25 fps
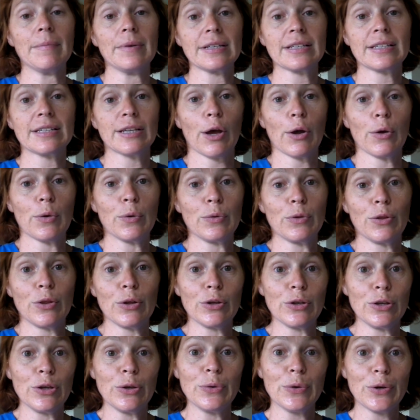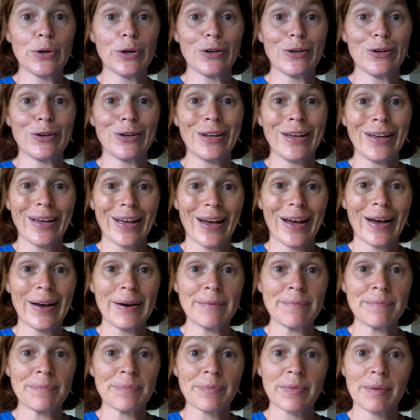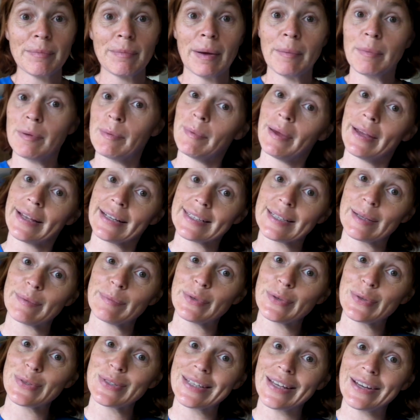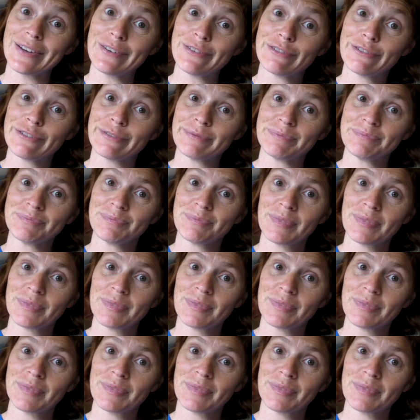so that you can maybe make some yourself.